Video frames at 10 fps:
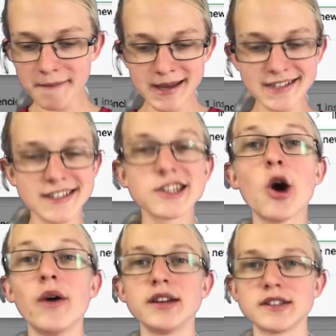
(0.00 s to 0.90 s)
means it's
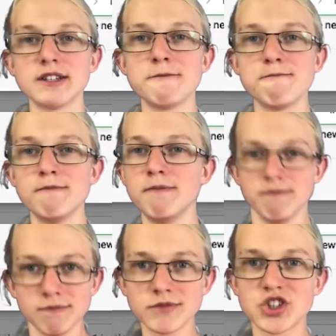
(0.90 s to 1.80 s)
going to
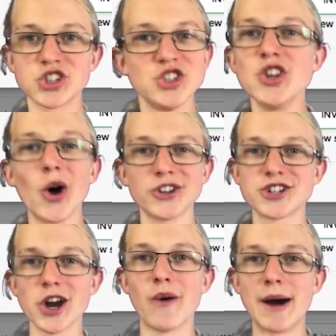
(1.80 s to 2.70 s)
just not
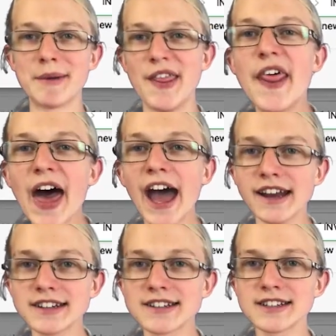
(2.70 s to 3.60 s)
show up, and
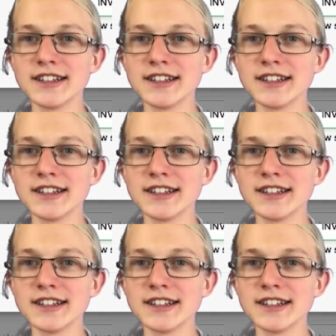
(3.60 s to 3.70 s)
that